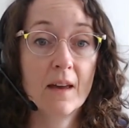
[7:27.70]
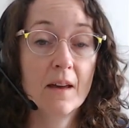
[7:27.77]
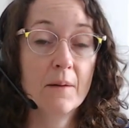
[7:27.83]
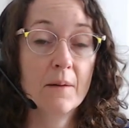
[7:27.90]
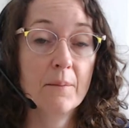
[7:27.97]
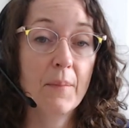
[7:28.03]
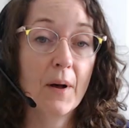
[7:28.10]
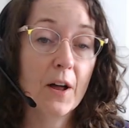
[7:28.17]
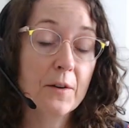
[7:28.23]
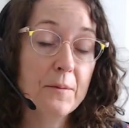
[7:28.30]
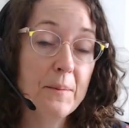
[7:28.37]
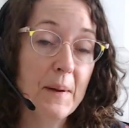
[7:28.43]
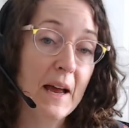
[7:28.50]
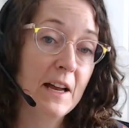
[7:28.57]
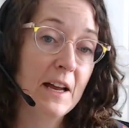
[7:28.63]
Bald
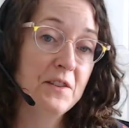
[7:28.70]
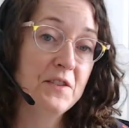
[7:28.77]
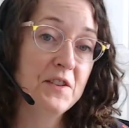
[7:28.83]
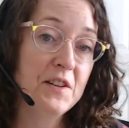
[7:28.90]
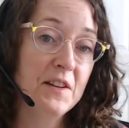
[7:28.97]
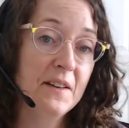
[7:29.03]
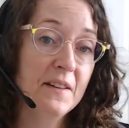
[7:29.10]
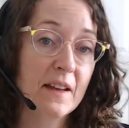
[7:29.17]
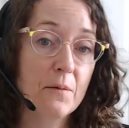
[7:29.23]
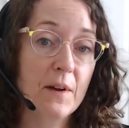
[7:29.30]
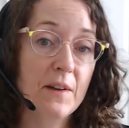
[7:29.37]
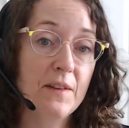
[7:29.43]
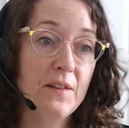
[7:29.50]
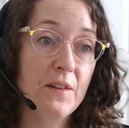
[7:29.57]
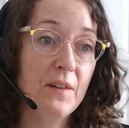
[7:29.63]
patches like the ones you
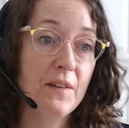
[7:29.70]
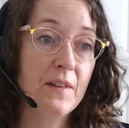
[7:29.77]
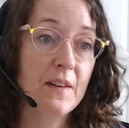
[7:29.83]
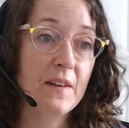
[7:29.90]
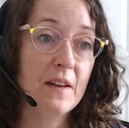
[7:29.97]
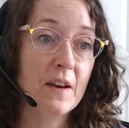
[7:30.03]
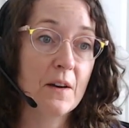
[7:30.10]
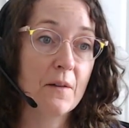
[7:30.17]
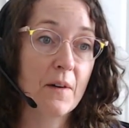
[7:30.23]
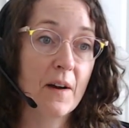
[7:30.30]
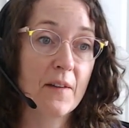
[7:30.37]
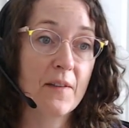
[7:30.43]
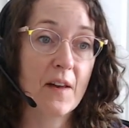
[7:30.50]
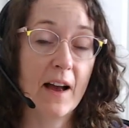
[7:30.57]
see around the eyes in